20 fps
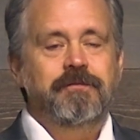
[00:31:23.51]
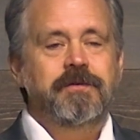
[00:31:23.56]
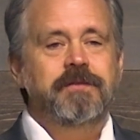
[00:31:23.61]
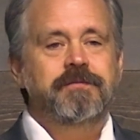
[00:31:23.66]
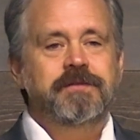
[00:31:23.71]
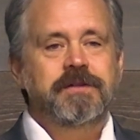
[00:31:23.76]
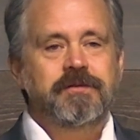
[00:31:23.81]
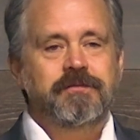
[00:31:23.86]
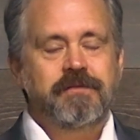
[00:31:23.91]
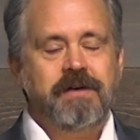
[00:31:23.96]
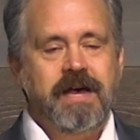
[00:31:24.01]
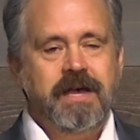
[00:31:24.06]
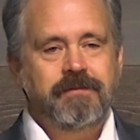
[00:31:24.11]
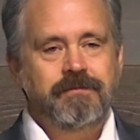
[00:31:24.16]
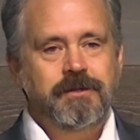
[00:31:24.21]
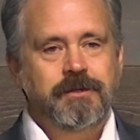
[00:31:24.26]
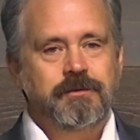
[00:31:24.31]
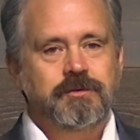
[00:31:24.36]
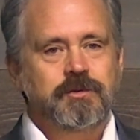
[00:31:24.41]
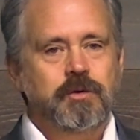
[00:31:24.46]

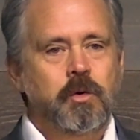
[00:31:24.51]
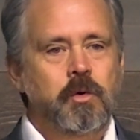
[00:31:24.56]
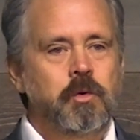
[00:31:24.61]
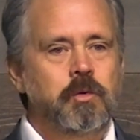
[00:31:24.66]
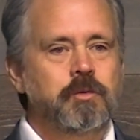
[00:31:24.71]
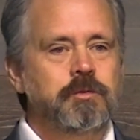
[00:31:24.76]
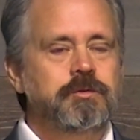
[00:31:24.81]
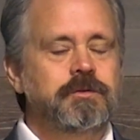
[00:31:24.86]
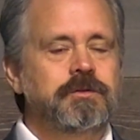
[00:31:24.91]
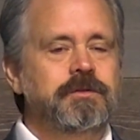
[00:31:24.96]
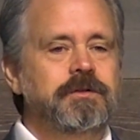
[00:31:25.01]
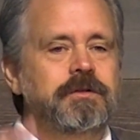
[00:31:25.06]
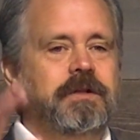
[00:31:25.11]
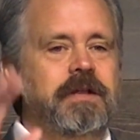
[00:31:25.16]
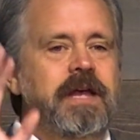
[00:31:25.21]
55 years old,